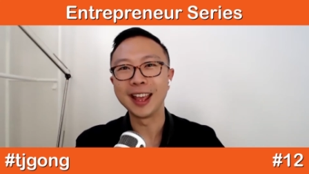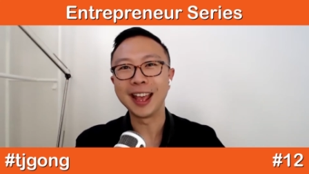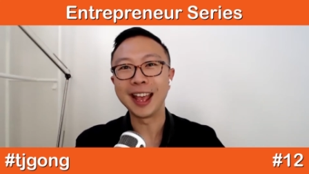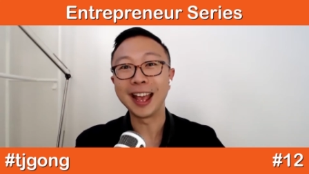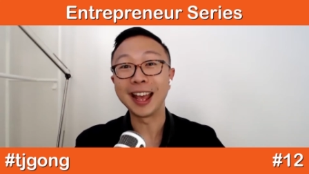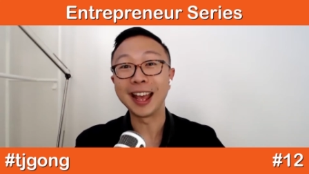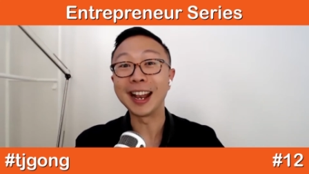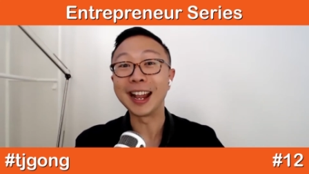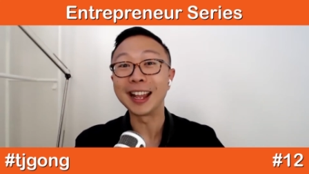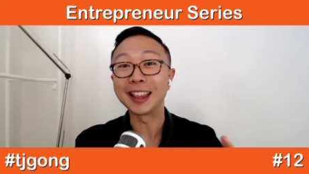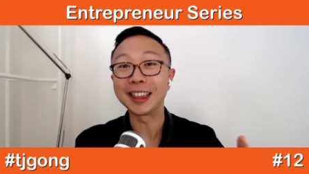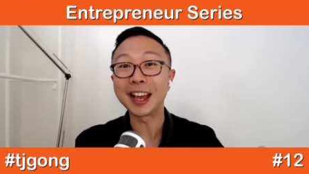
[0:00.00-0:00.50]

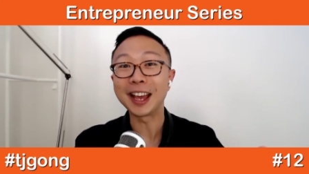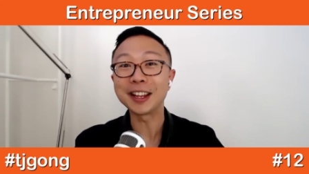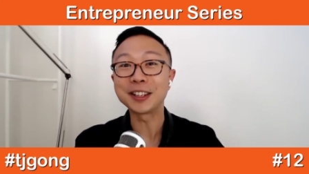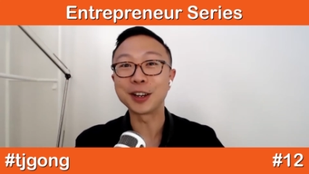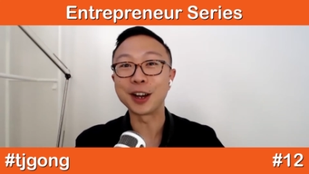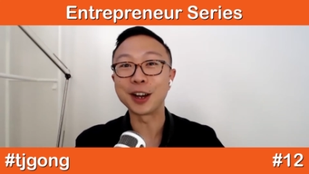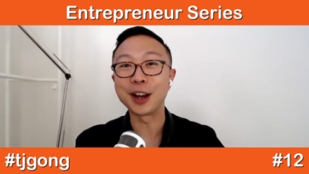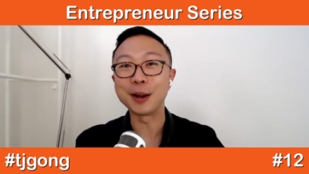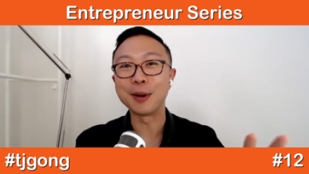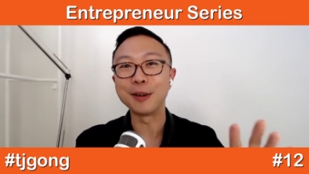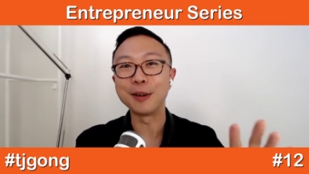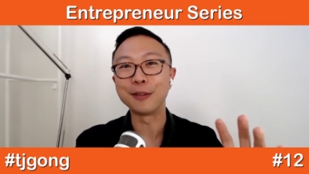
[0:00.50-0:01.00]
And at that
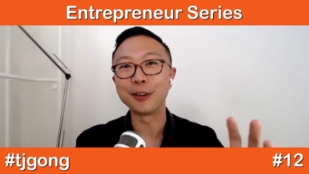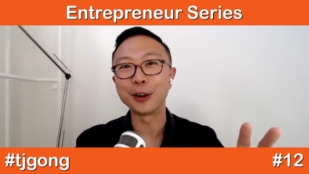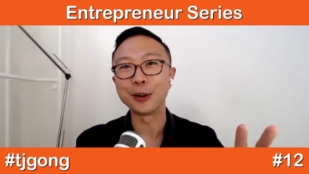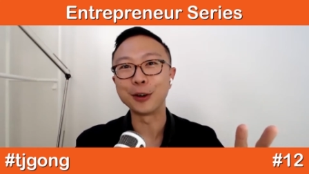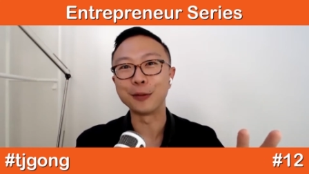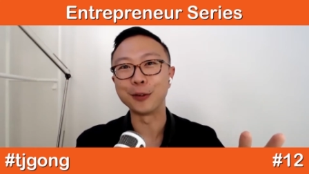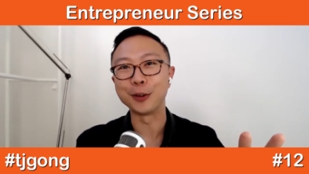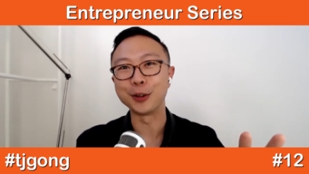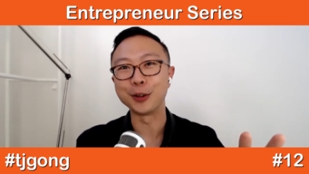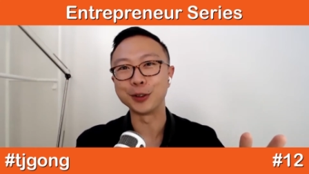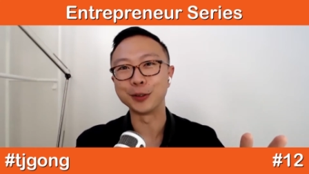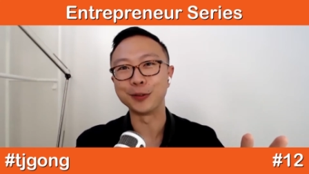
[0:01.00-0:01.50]
time, my very
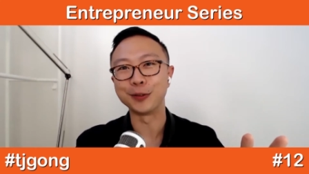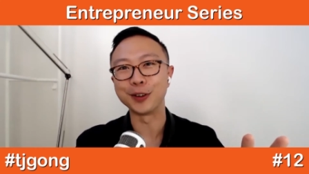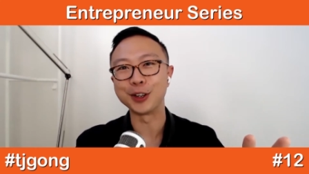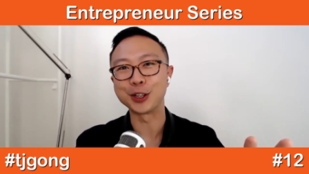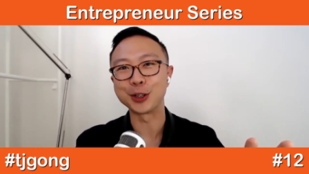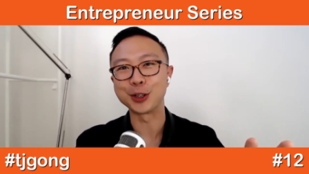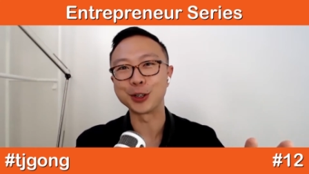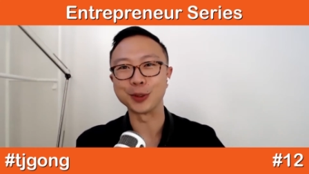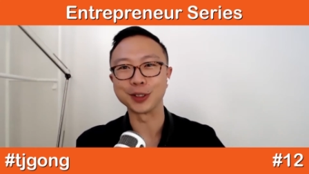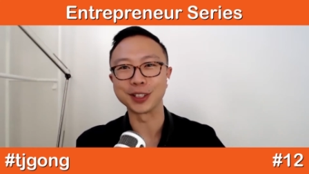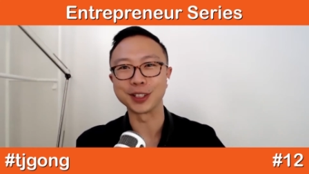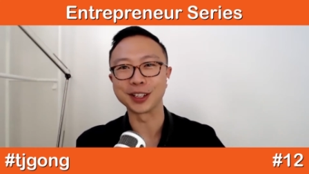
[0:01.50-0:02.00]
first
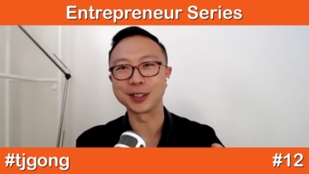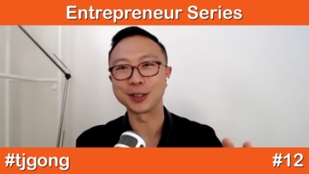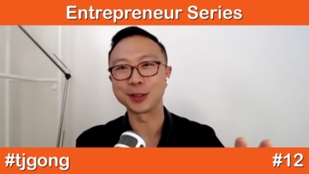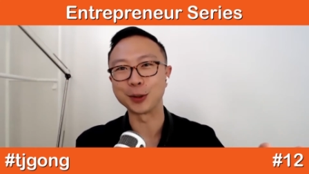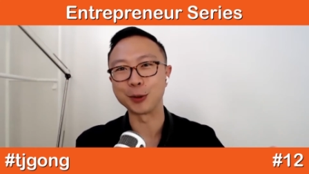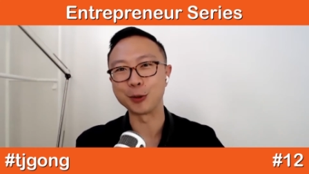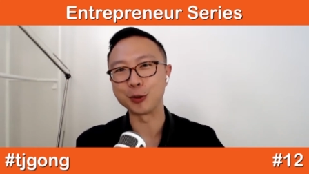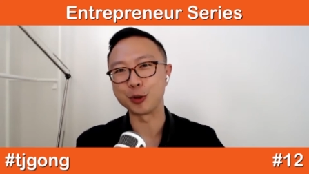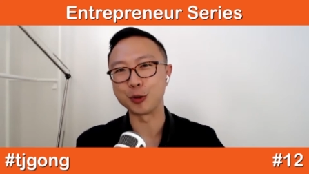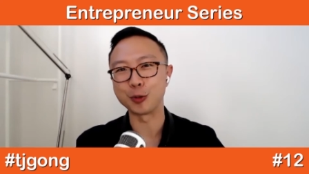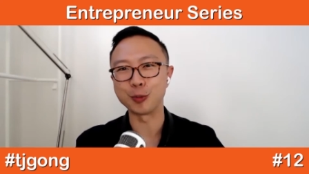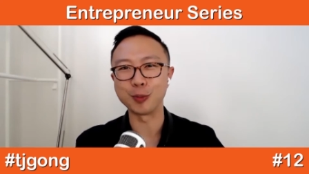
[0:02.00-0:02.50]
venture was like
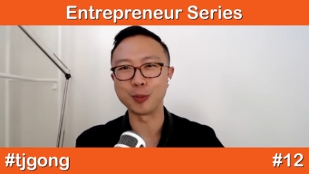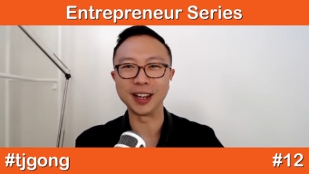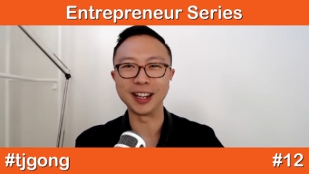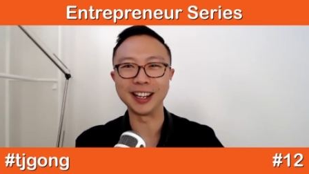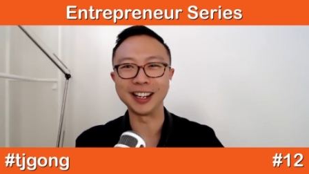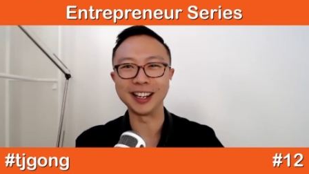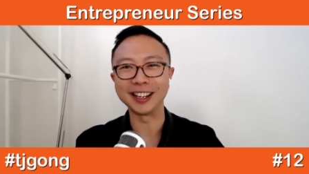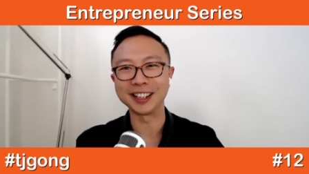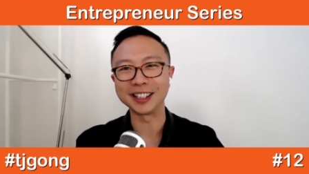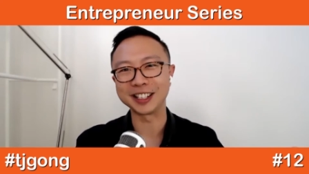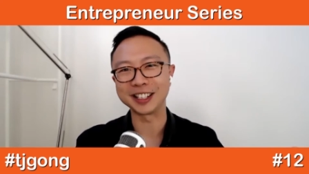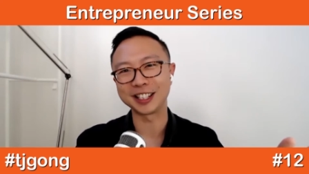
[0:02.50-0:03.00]
social
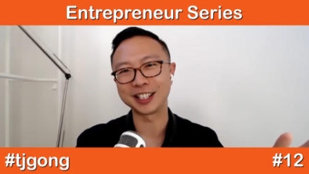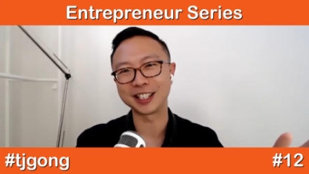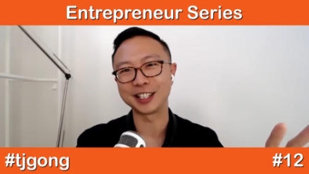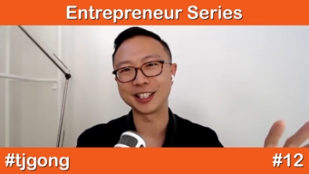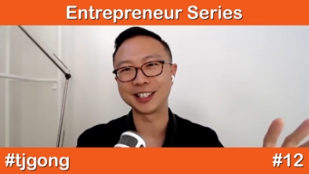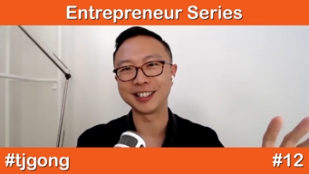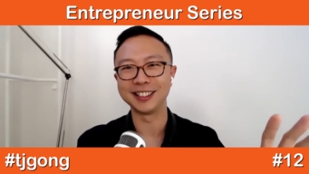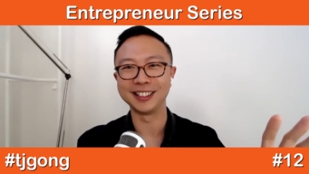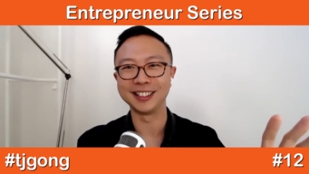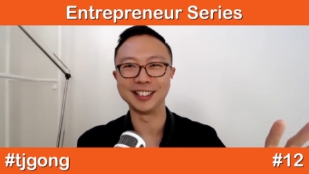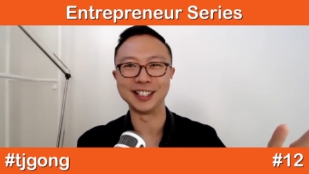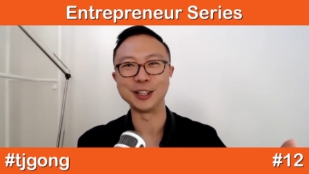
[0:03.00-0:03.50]
media,
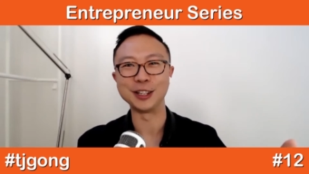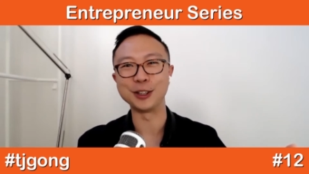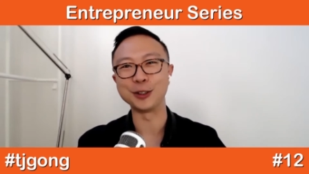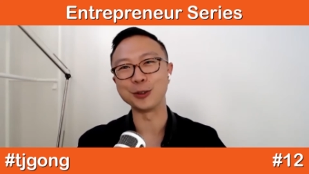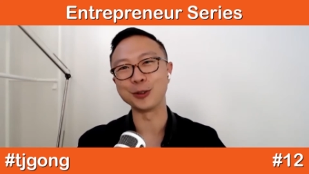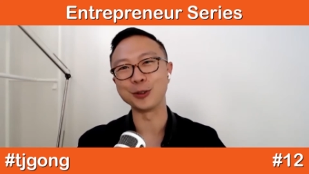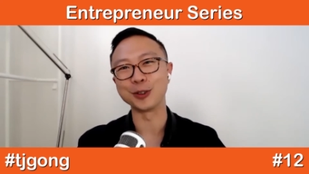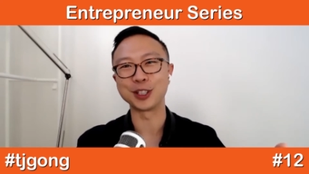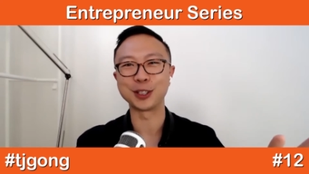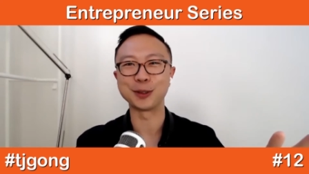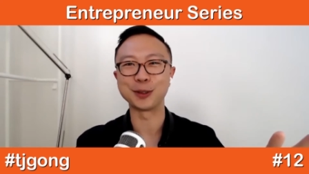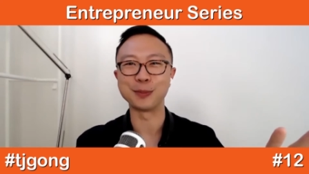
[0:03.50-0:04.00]

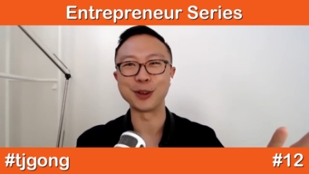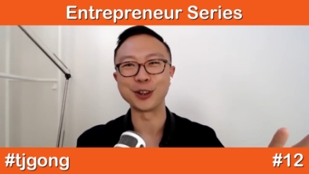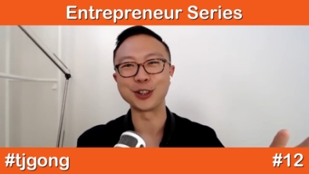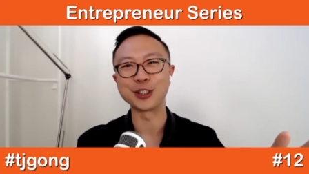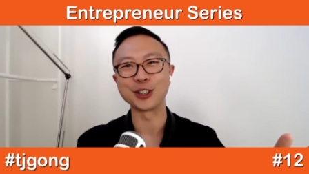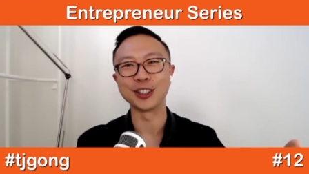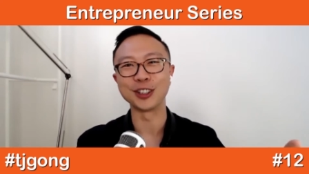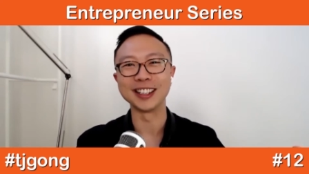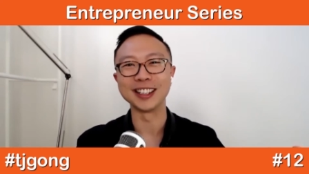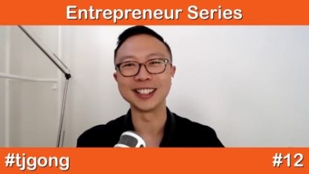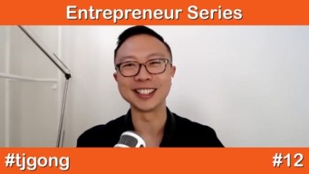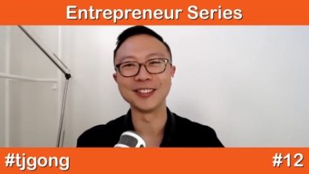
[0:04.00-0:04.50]
digital
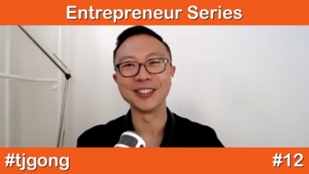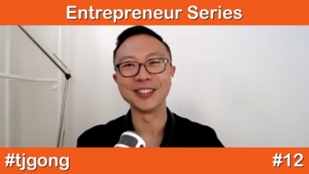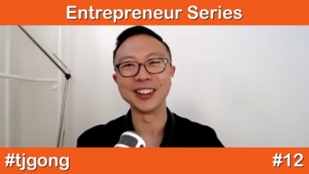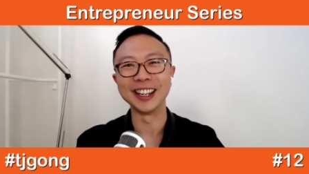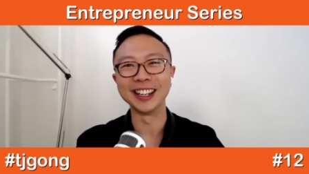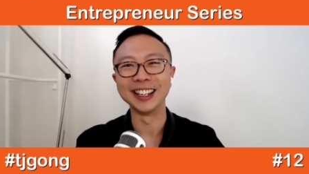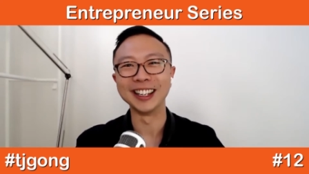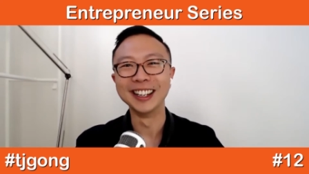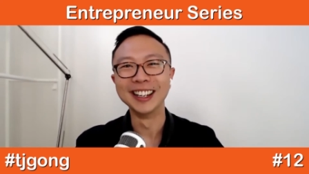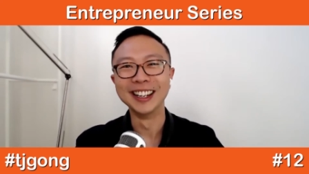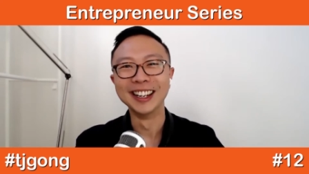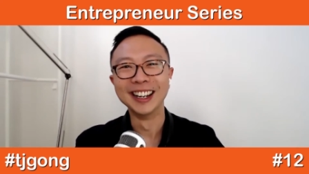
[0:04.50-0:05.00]
specialist. I
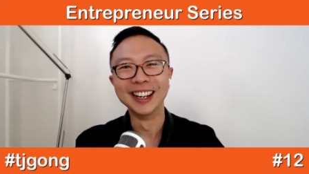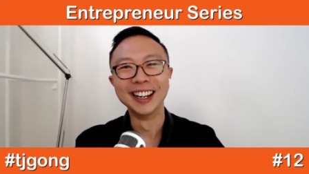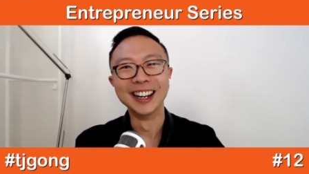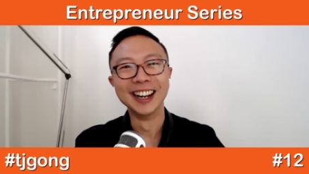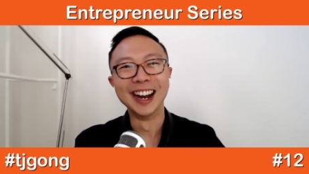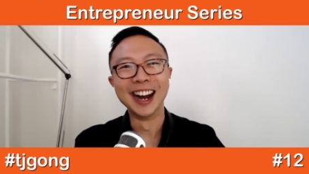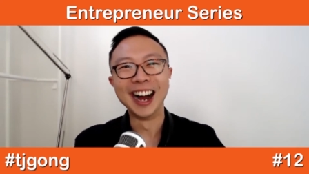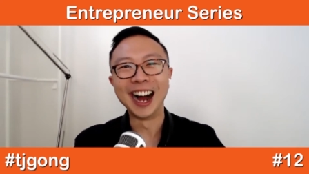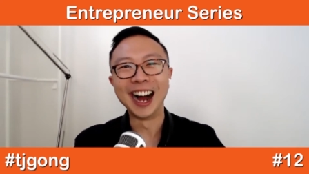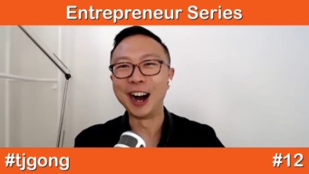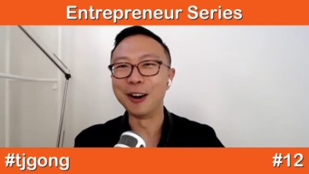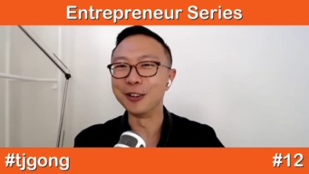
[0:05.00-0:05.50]
mean,
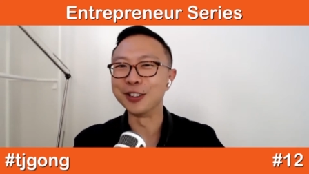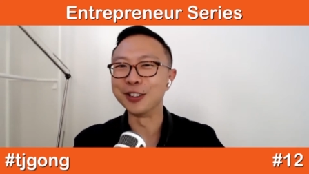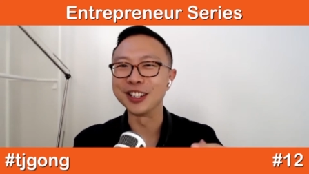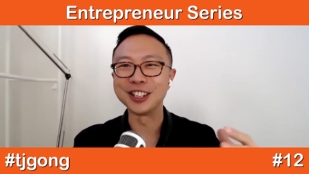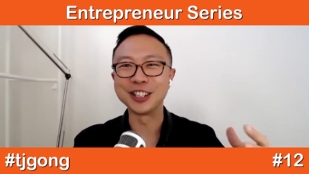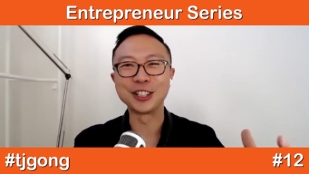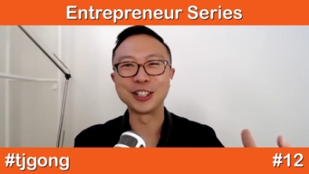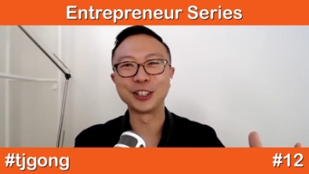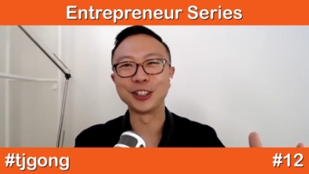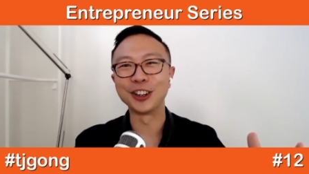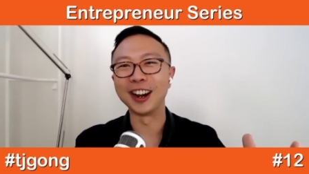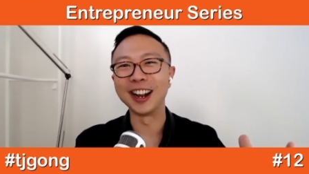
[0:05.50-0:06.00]
I was
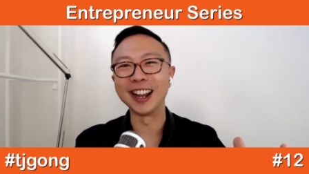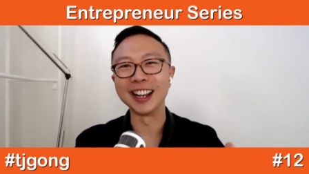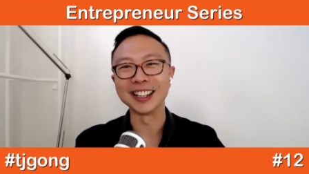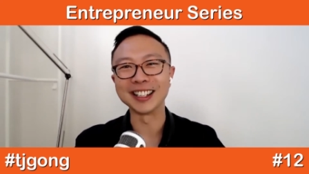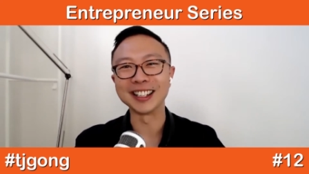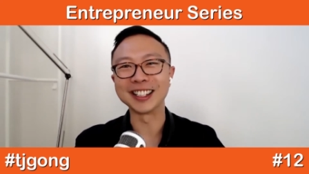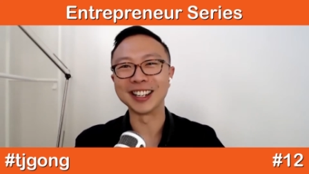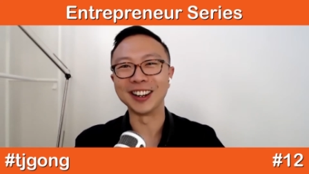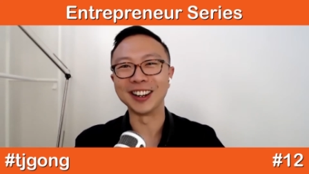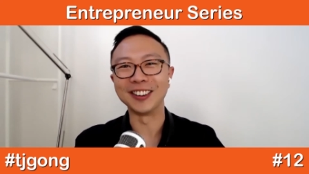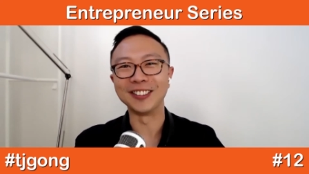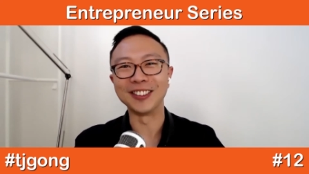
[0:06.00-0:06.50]
just trying
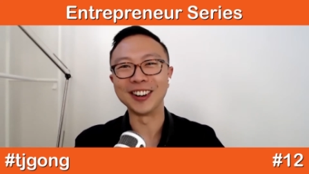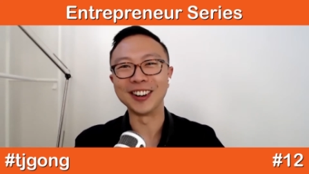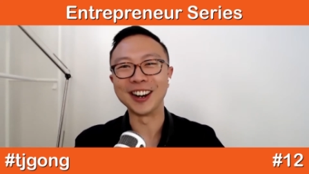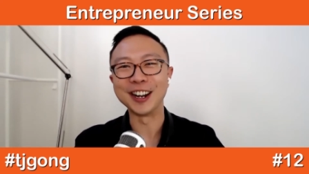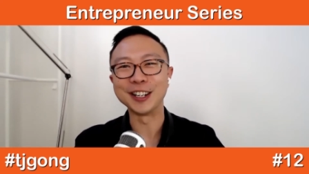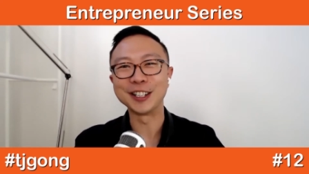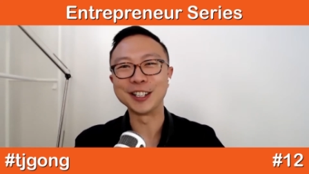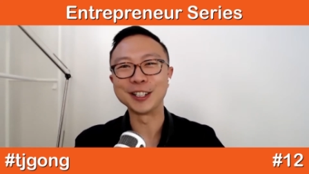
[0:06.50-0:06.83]
stuff, right?